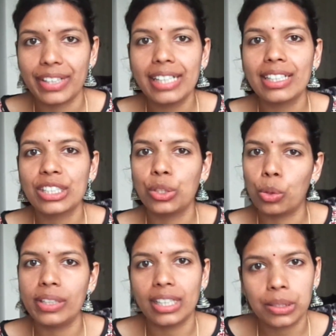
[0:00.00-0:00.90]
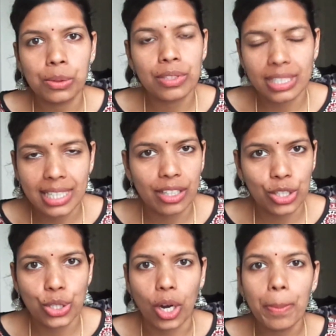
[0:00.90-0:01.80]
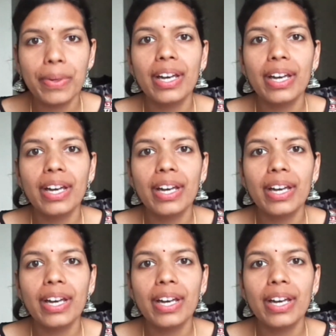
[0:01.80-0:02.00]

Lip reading: There's an old uncle who sits at this shop,